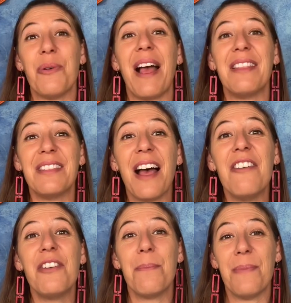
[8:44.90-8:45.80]
I love
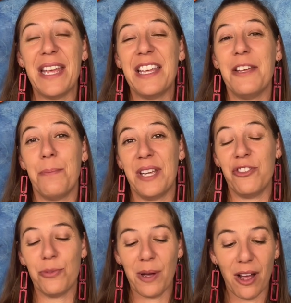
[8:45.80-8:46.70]
making
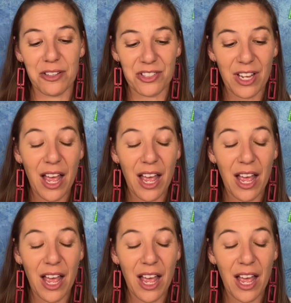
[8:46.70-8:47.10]
pinch pots.